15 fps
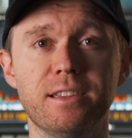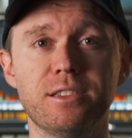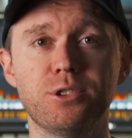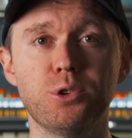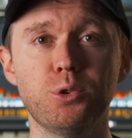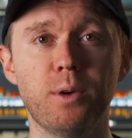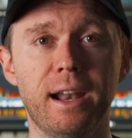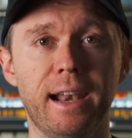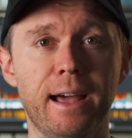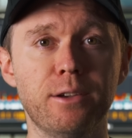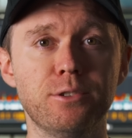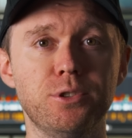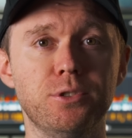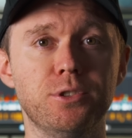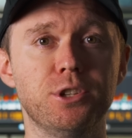This tool
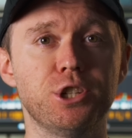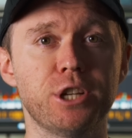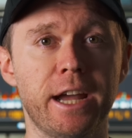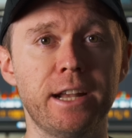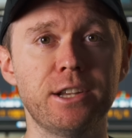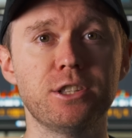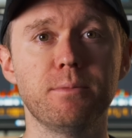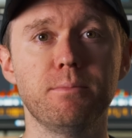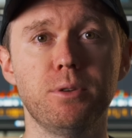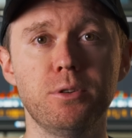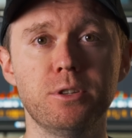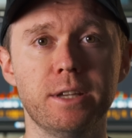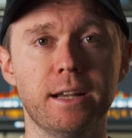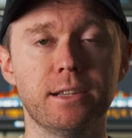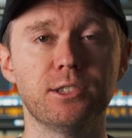allows you to change the
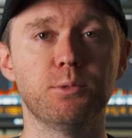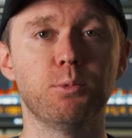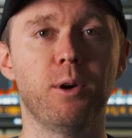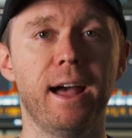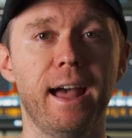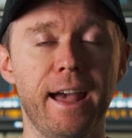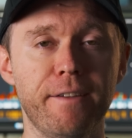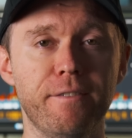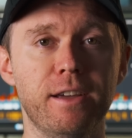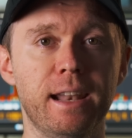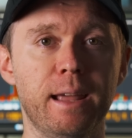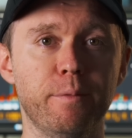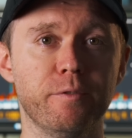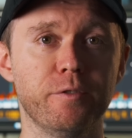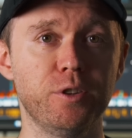music to whatever
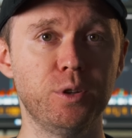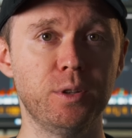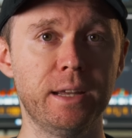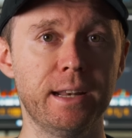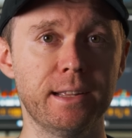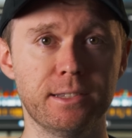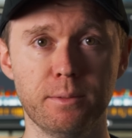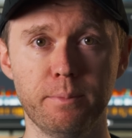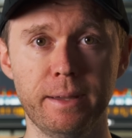length you need it to